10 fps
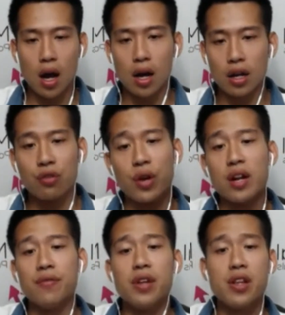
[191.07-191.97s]
create
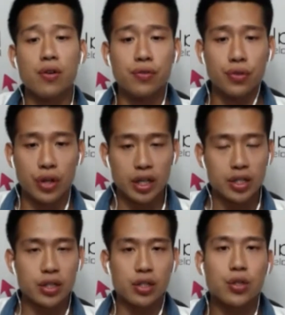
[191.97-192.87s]
a video for
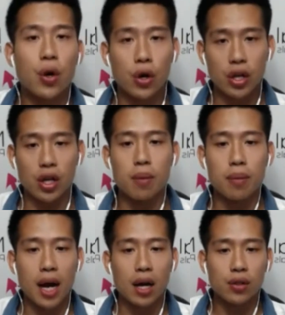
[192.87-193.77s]
us talking
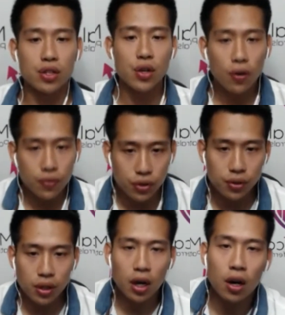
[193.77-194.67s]
about the offer,
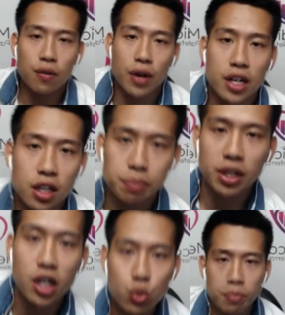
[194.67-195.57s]
right?
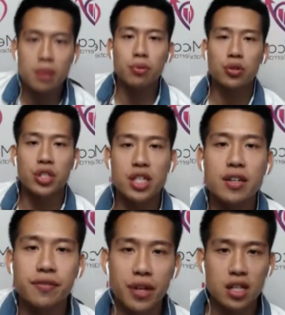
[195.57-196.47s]
Because when people see a
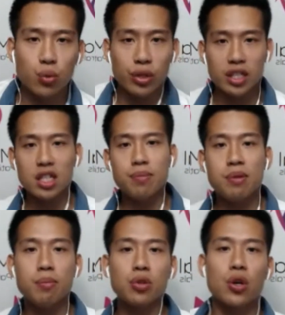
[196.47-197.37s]
face, when they see
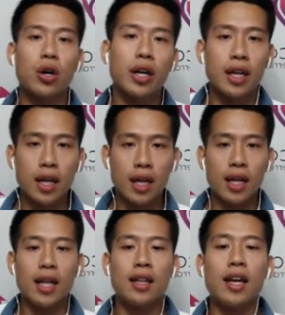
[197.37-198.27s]
people talking,
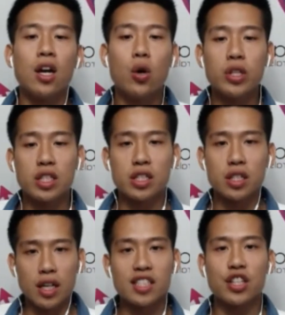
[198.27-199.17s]
they know it's
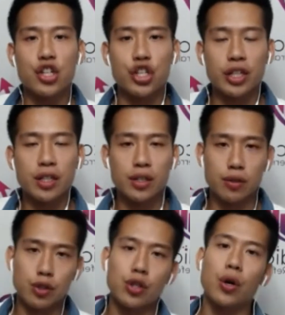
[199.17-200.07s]
legit.
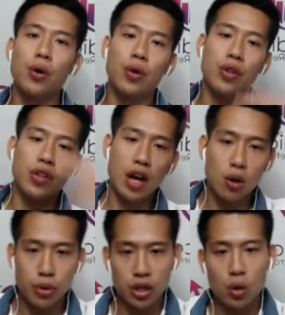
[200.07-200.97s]
So that'll
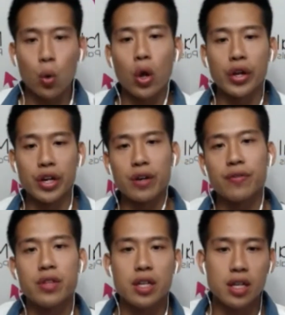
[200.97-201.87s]
bring the quality
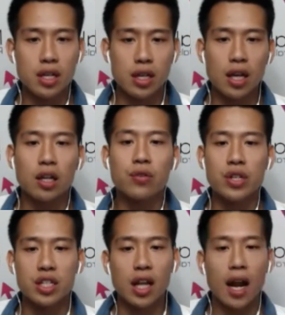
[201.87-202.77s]
of the
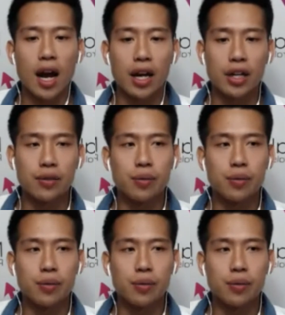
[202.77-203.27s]
increase a lot higher,